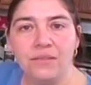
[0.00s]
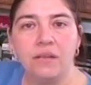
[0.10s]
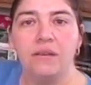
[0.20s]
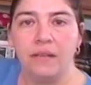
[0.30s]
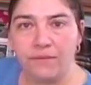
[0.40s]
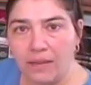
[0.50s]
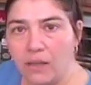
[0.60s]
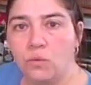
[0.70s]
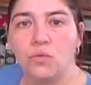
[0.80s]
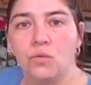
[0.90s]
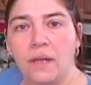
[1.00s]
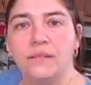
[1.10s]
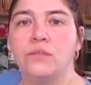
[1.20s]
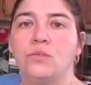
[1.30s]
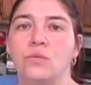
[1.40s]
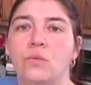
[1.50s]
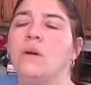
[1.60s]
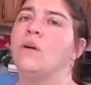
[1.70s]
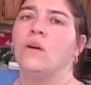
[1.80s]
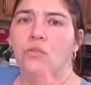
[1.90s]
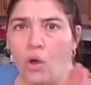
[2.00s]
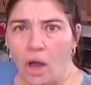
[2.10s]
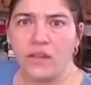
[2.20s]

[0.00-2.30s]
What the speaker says: and if that's what you like to do, knock